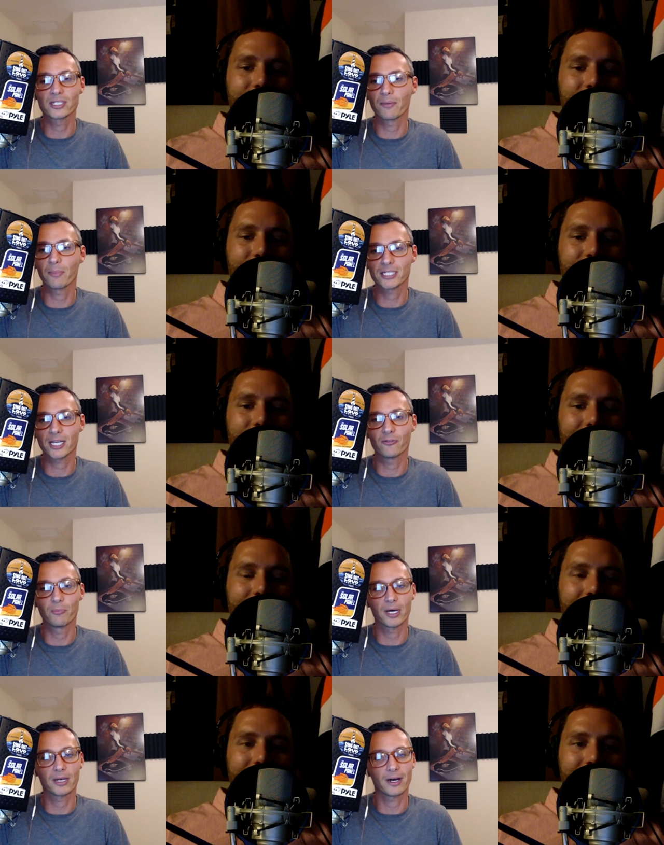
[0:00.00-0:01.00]
Speaker 1: points of it
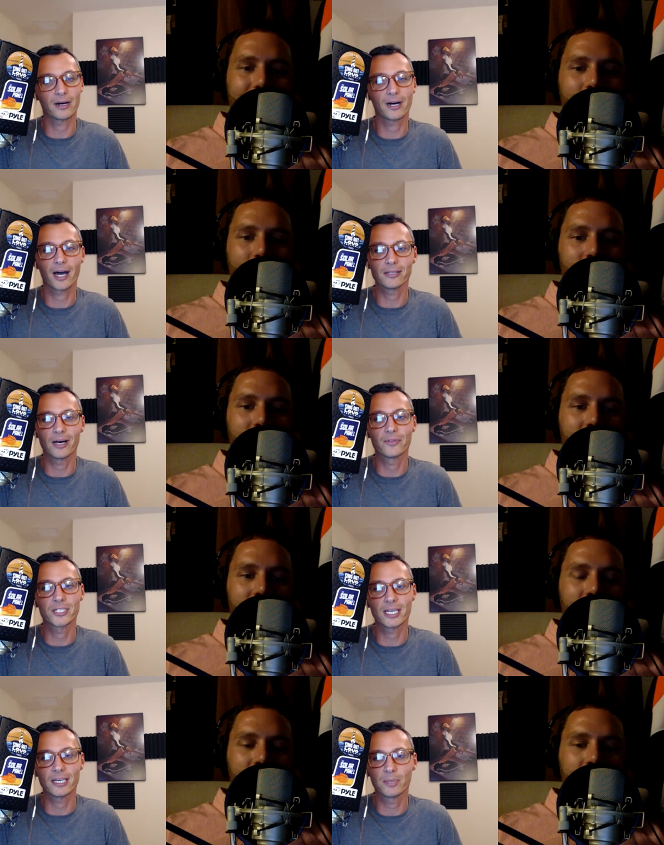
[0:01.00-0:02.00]
myself, but uh, I love
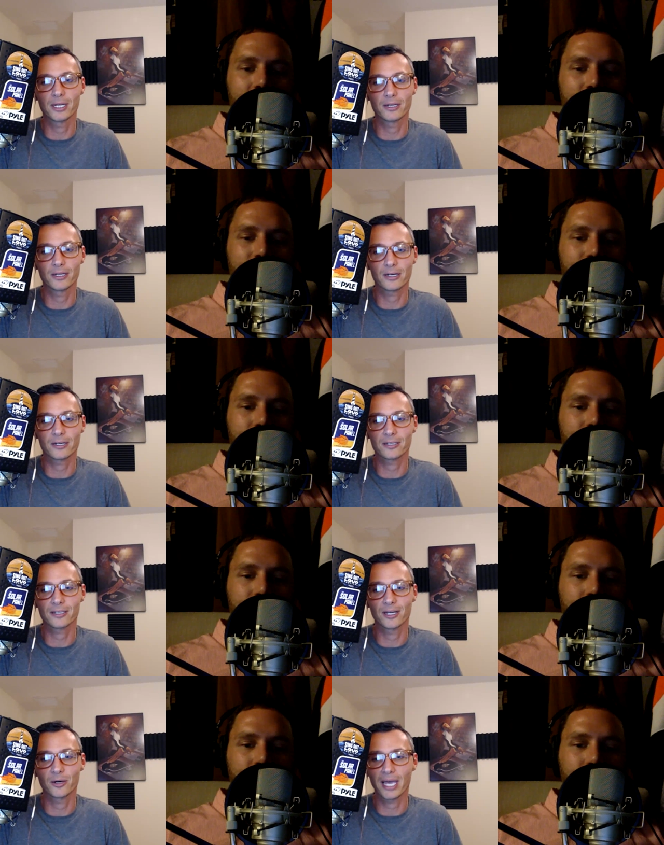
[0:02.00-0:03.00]
the team, and uh,
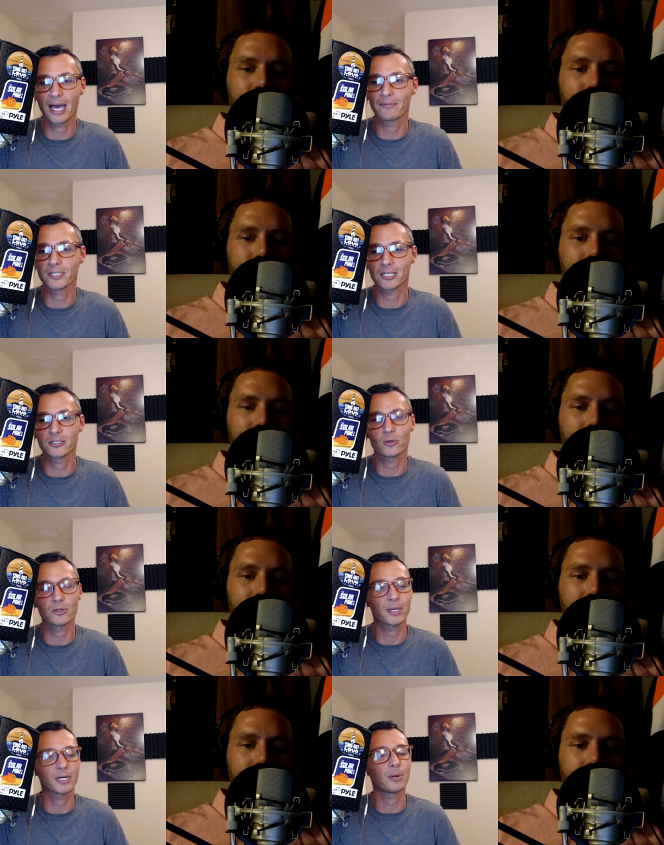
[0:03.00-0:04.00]
you know we have the Sun
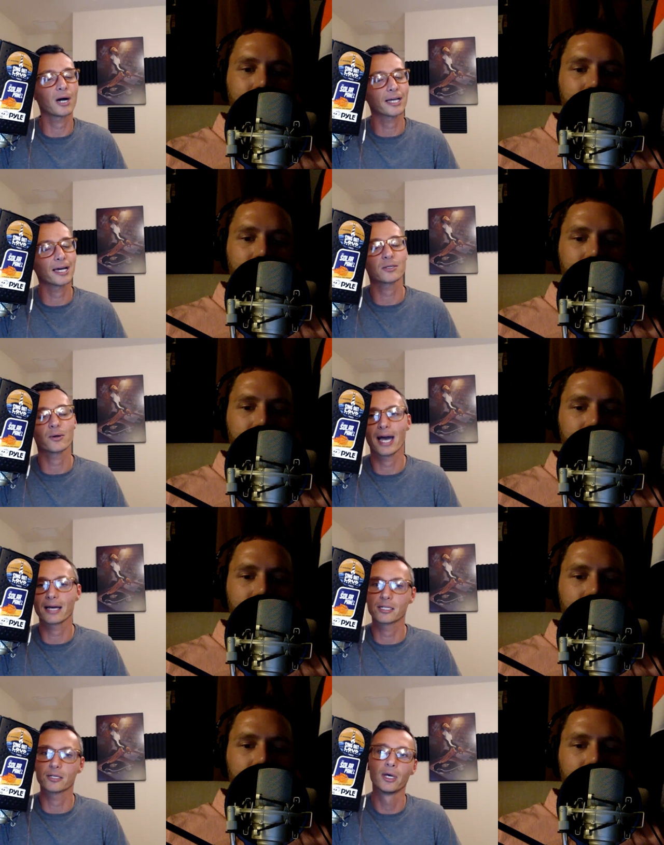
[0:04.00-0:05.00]
Solar Panel podcast, so I
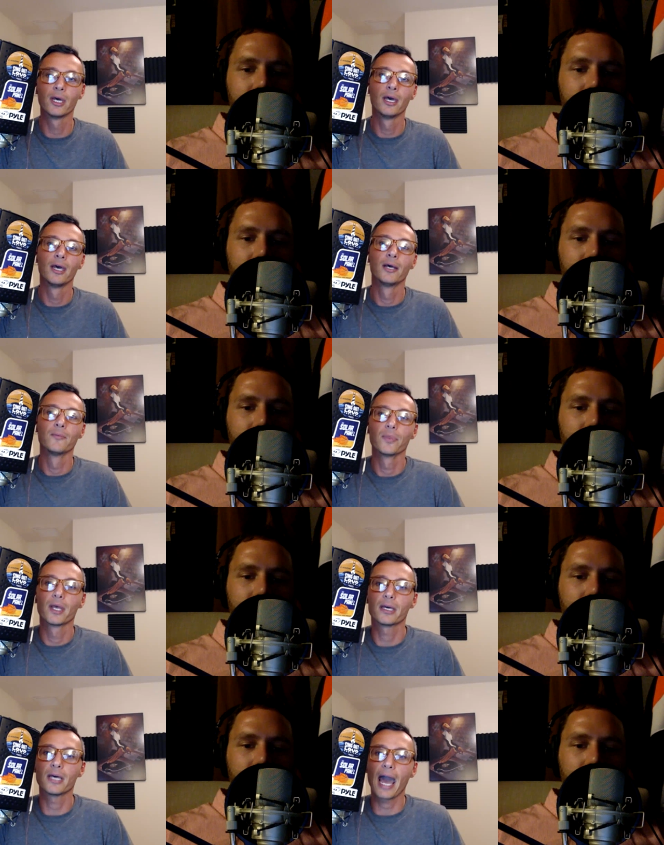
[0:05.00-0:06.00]
had to.
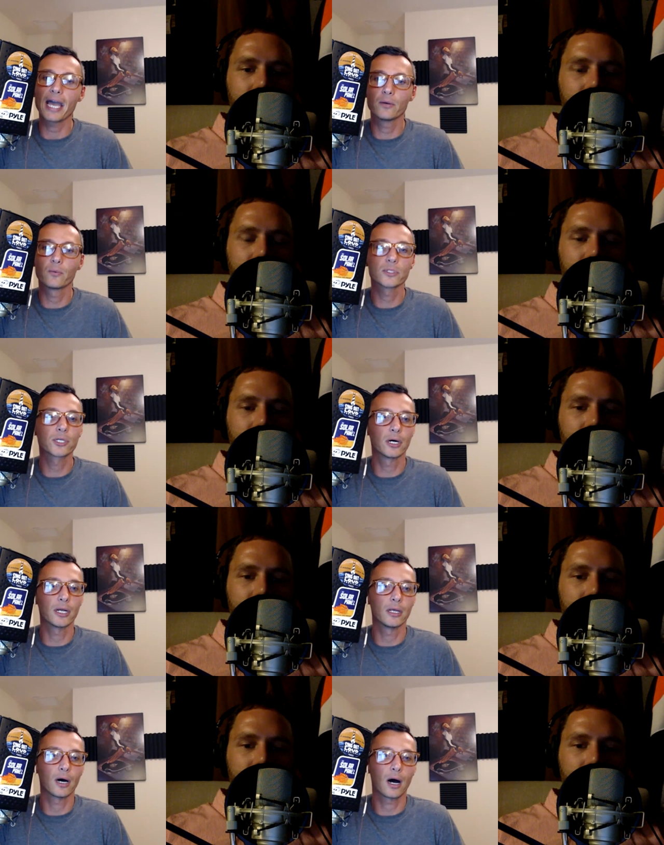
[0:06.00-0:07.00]
Ayton was
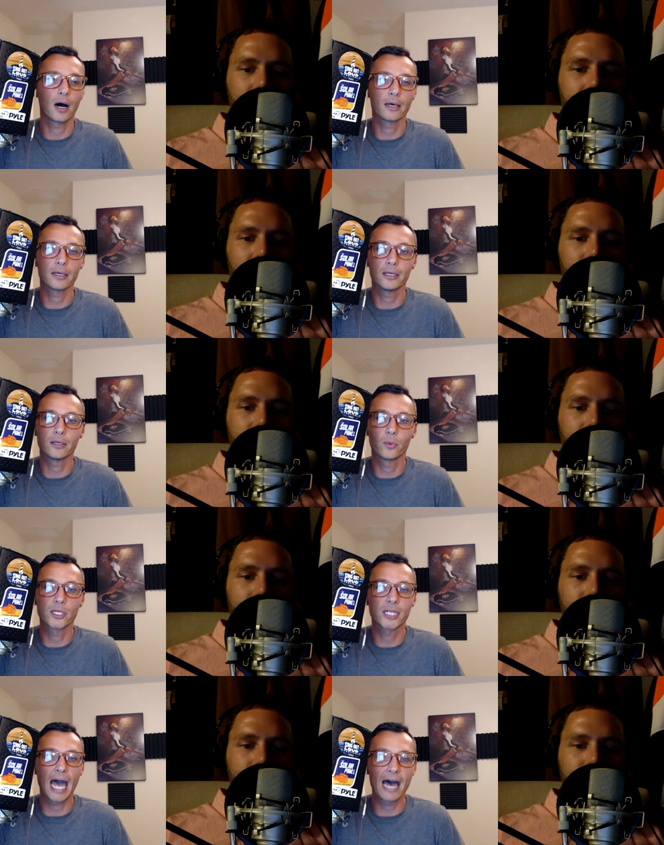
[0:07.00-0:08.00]
good. Uh, he
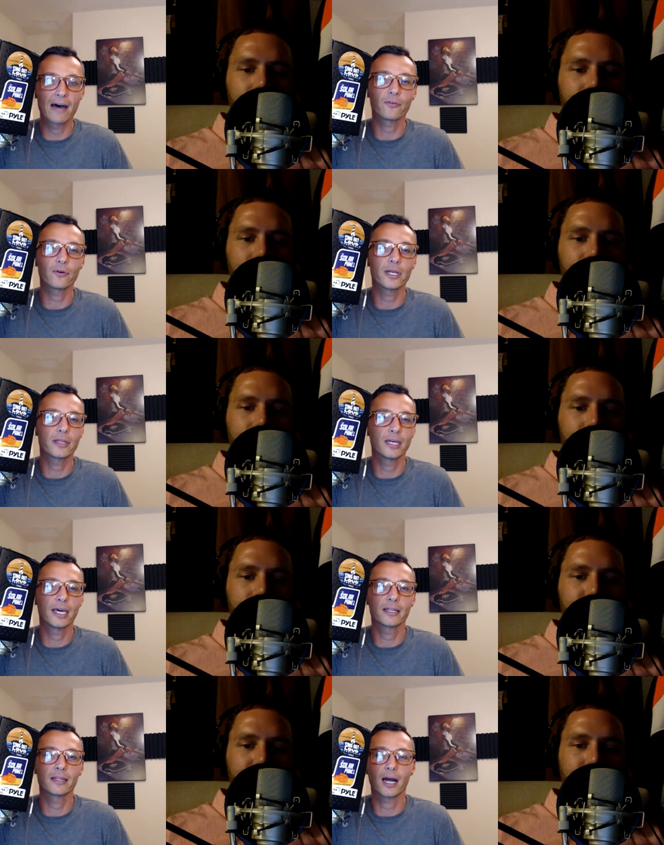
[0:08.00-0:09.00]
was
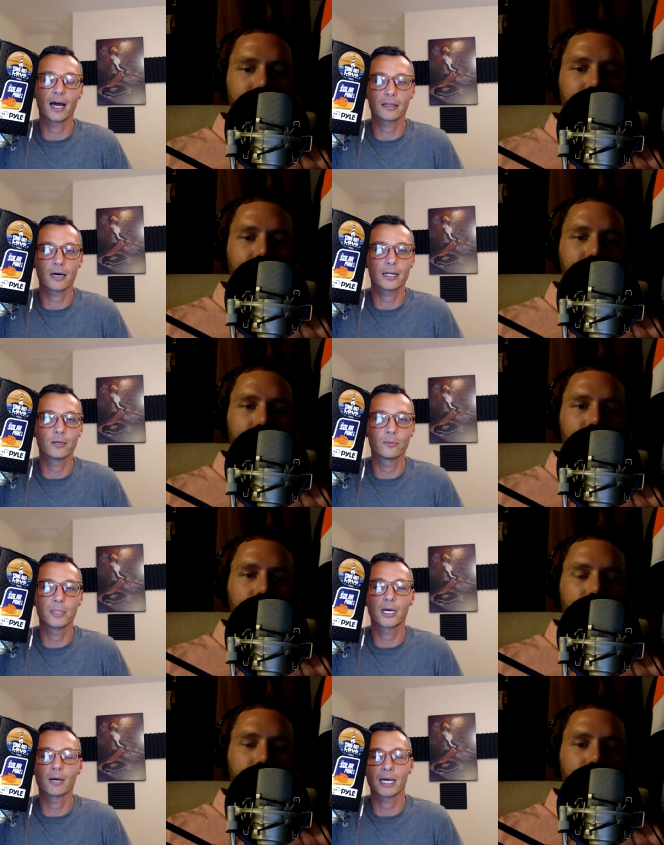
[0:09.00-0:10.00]
everything that I thought he would
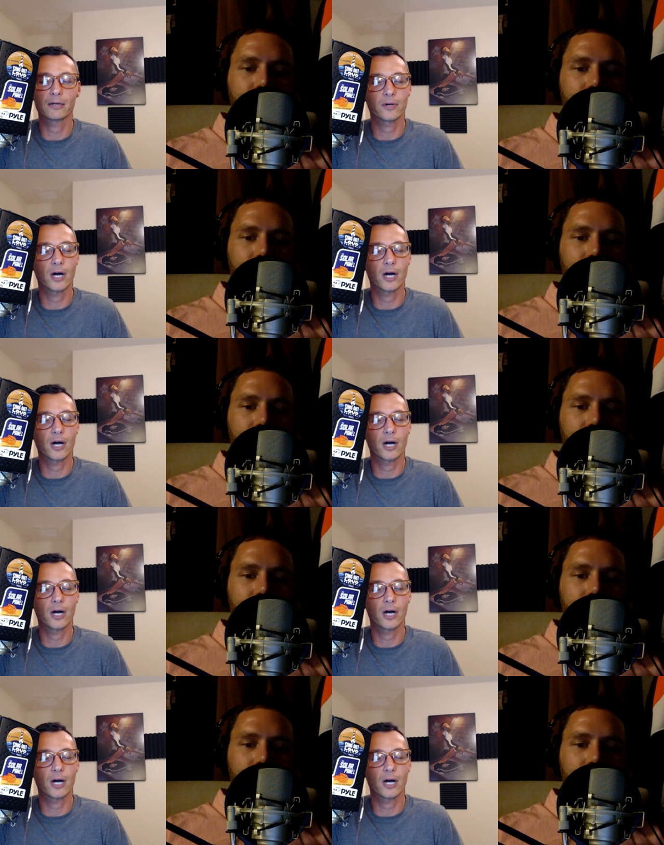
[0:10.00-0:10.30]
be coming